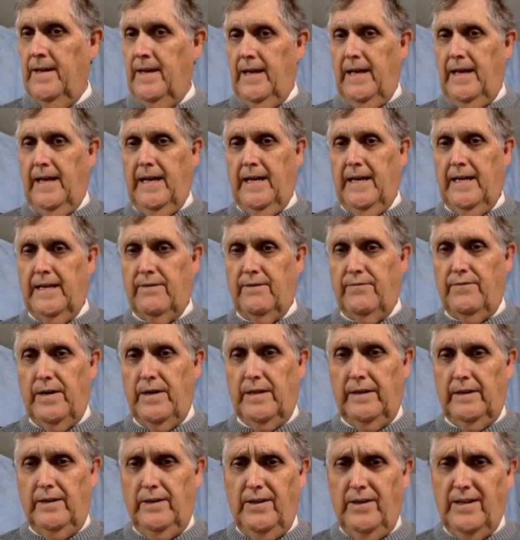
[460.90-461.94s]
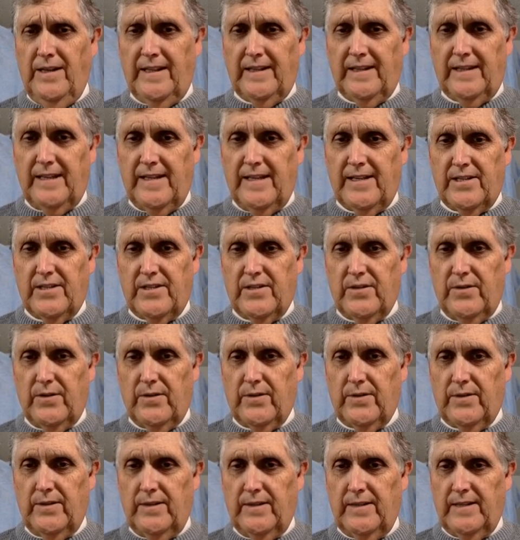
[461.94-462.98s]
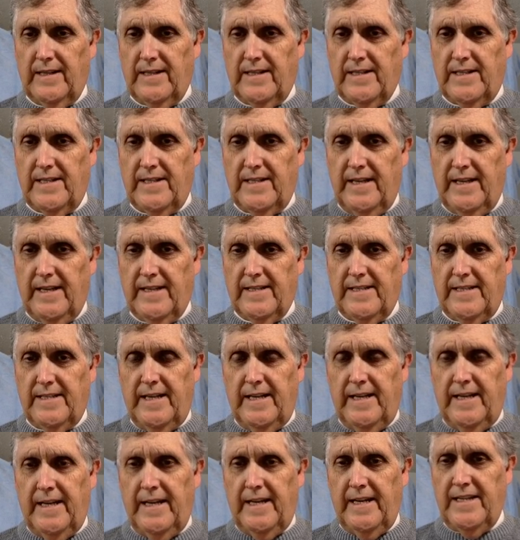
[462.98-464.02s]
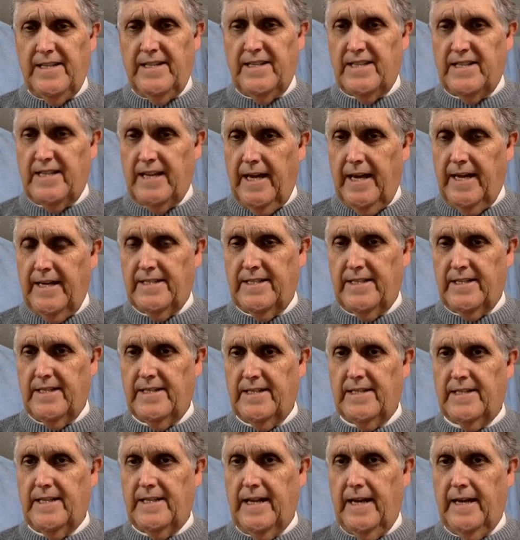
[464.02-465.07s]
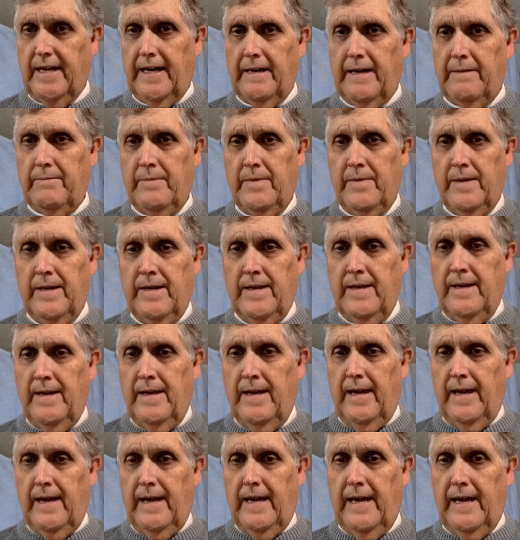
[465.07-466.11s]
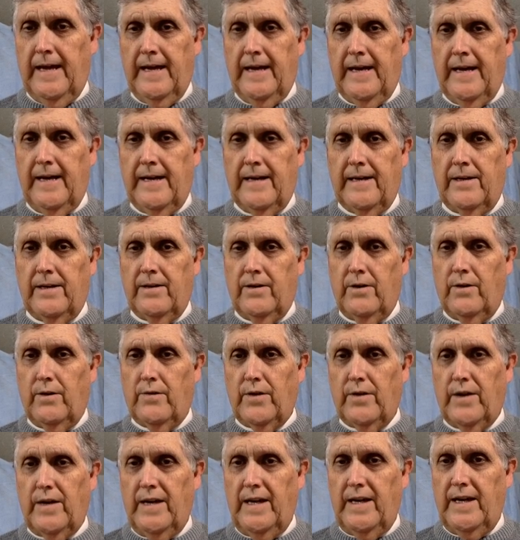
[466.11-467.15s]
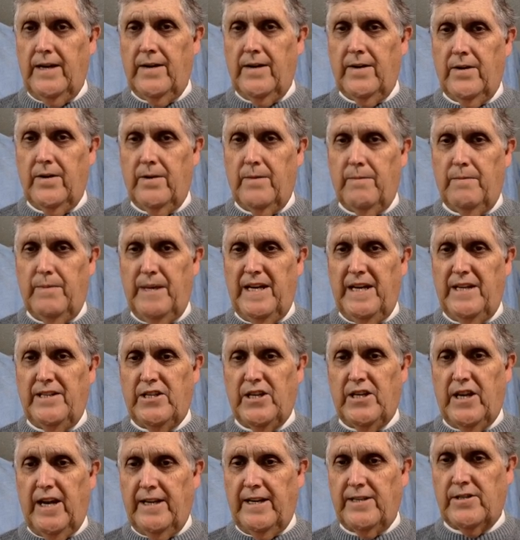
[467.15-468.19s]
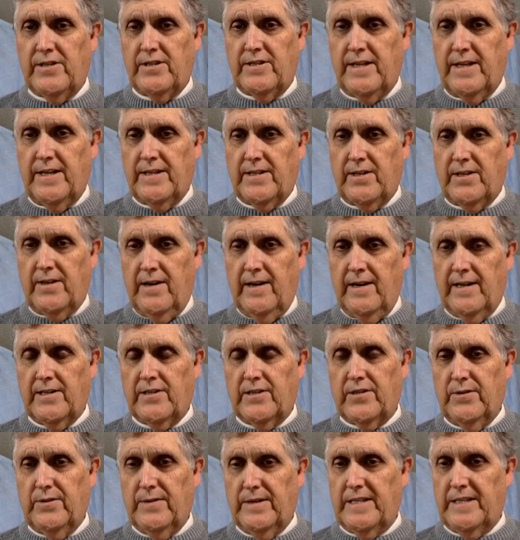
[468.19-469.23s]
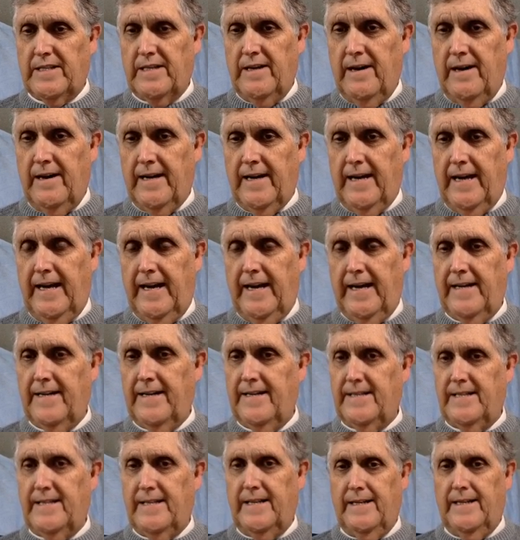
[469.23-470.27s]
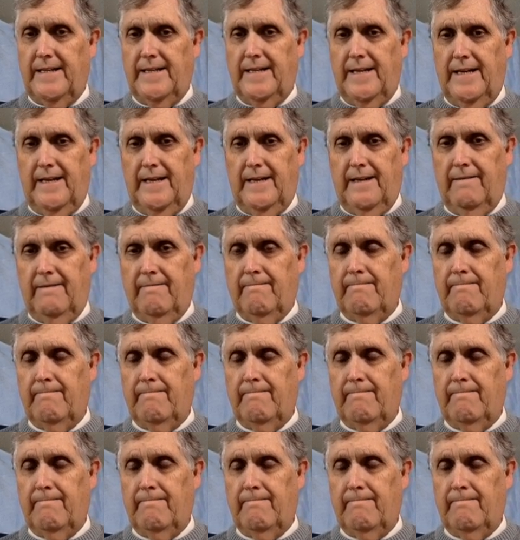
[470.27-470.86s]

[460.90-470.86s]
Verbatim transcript: And if we look at this circle, let's see, CD stays the same. And over here, B changes, it's gone, so it's not a CD.